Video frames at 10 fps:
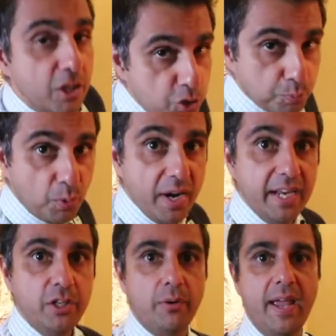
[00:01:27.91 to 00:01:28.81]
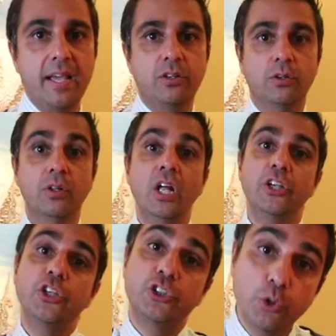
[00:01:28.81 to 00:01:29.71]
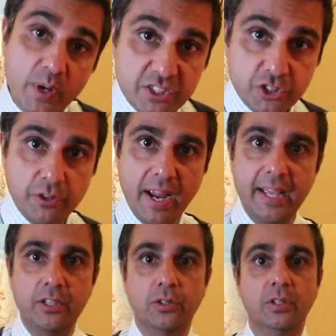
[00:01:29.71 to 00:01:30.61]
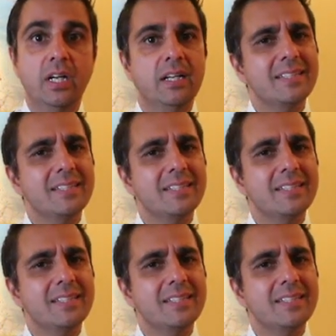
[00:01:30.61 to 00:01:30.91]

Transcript: sprain your ankle, you twist your ankle.